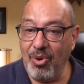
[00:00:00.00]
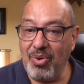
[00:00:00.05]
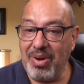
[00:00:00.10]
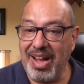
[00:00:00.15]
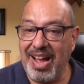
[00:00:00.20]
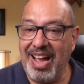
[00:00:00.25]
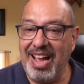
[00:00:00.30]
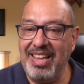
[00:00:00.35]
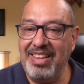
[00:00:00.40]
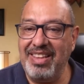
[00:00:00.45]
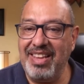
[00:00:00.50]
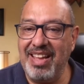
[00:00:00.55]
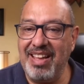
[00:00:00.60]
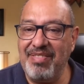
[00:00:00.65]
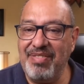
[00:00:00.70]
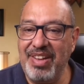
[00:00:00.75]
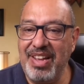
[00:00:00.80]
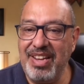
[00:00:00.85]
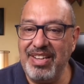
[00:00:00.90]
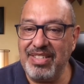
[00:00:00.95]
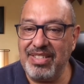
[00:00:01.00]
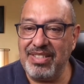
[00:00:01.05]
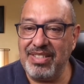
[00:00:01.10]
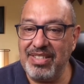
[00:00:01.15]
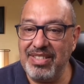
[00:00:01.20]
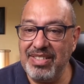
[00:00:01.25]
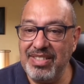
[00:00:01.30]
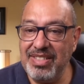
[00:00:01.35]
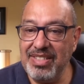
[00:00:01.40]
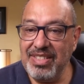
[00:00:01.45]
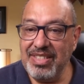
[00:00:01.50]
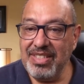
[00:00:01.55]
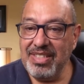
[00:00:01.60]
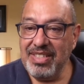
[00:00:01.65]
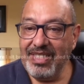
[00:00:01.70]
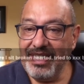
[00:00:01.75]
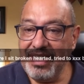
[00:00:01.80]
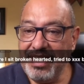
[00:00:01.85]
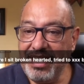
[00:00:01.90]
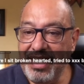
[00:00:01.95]
oh, I love it.
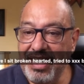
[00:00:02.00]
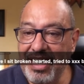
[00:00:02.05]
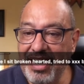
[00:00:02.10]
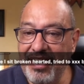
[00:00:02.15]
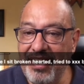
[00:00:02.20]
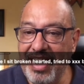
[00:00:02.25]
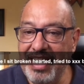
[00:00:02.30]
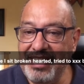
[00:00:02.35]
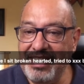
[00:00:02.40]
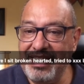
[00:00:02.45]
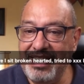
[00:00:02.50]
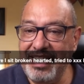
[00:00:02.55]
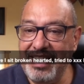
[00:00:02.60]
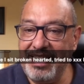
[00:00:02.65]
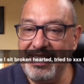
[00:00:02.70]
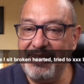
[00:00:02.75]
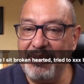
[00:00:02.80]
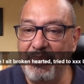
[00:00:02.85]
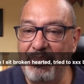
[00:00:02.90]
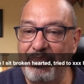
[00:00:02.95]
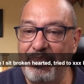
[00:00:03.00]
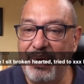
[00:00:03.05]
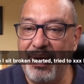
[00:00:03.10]
Here I sit,